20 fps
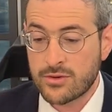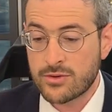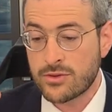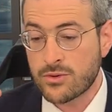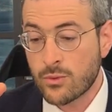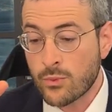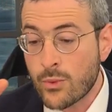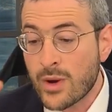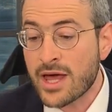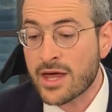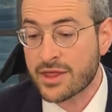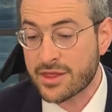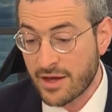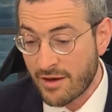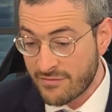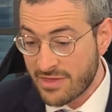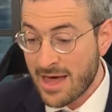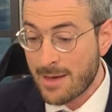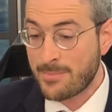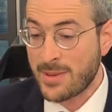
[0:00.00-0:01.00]
the width
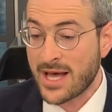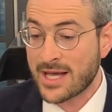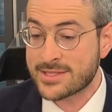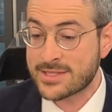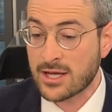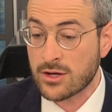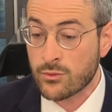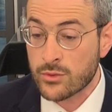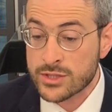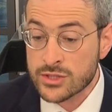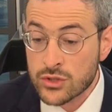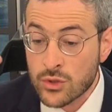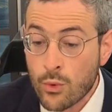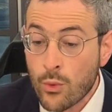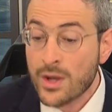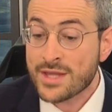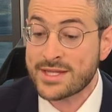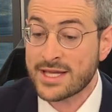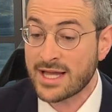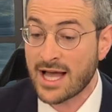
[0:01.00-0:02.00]
of that Pesach was
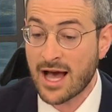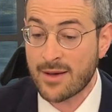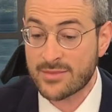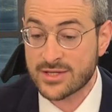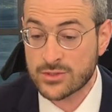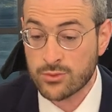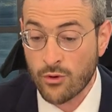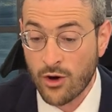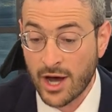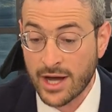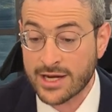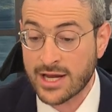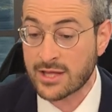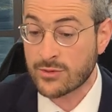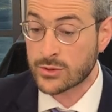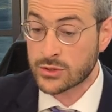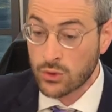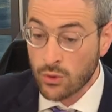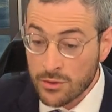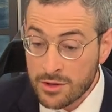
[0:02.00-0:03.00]
20 amas wide, and it
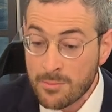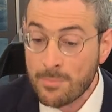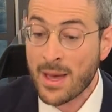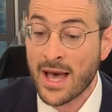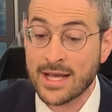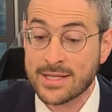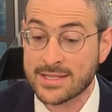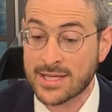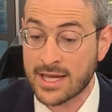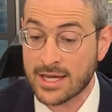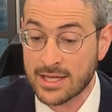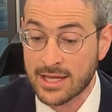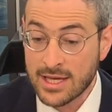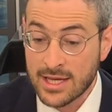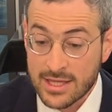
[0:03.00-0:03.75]
was called a Pesach.